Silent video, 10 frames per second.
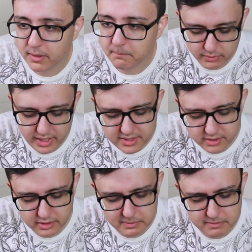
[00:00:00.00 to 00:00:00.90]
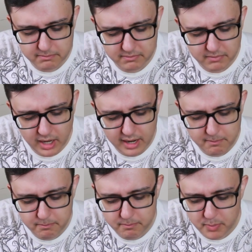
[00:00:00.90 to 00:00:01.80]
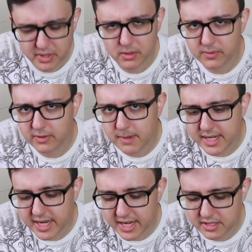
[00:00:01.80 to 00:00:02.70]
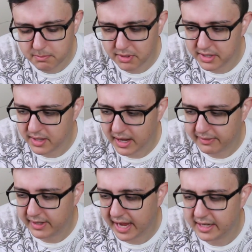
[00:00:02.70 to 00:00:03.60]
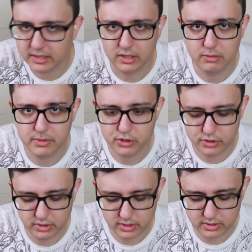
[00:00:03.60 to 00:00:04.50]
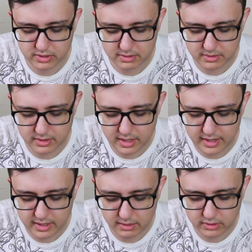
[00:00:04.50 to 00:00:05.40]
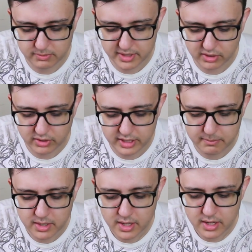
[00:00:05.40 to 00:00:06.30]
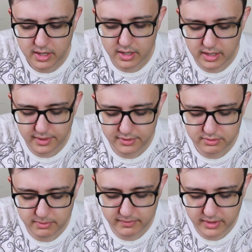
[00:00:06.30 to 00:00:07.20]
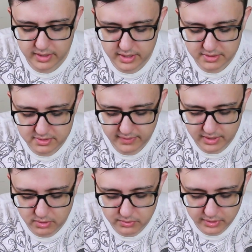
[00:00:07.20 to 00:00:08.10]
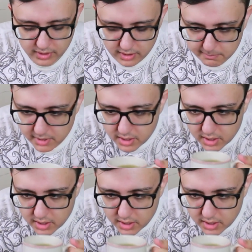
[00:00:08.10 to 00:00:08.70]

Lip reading: So it is a little bit bitter for my taste, but I think adding a little bit of sugar and a little bit of cream, this would be very nice if I could hold the cup.